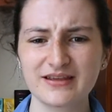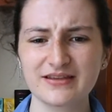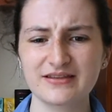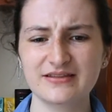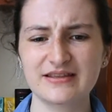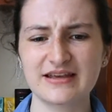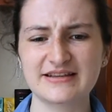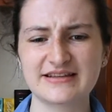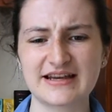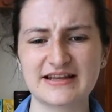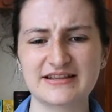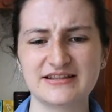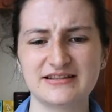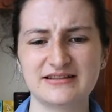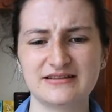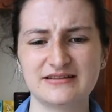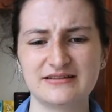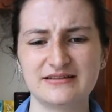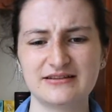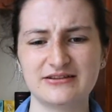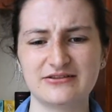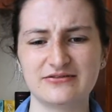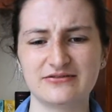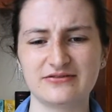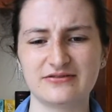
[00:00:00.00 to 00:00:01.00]
They tend,
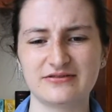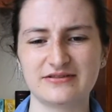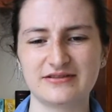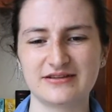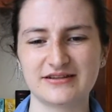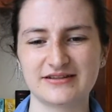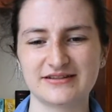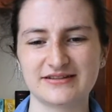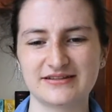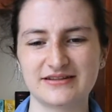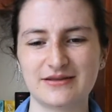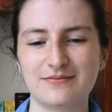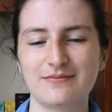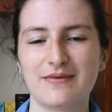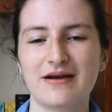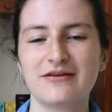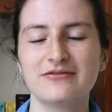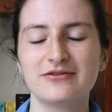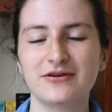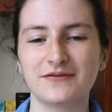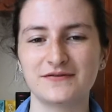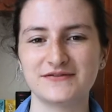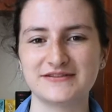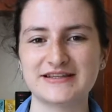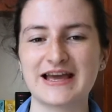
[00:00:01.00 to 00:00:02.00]
you know, the
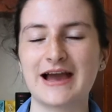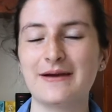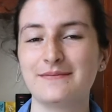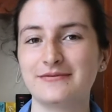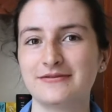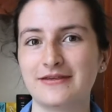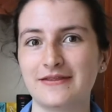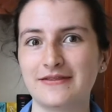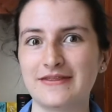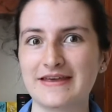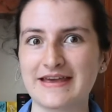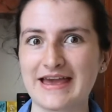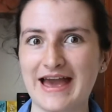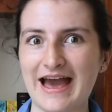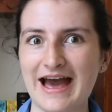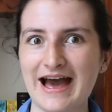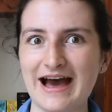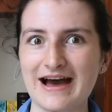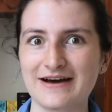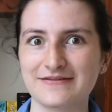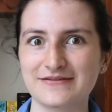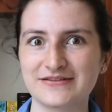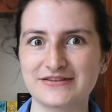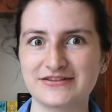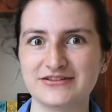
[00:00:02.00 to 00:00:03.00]
amount of depth that they
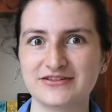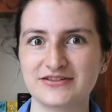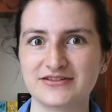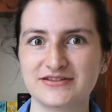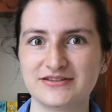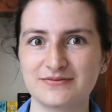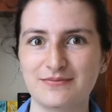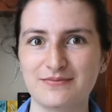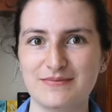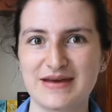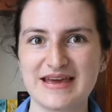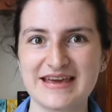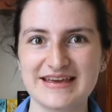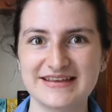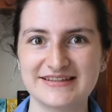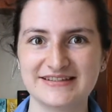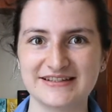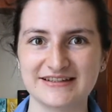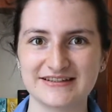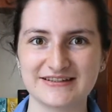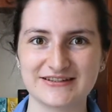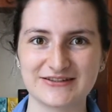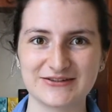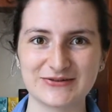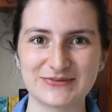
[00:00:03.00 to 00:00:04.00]
have is just
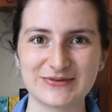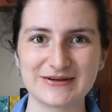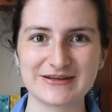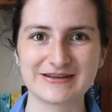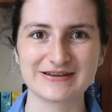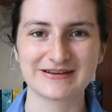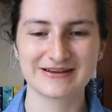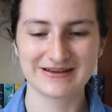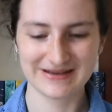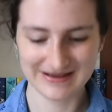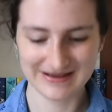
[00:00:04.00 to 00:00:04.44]
amazing to me.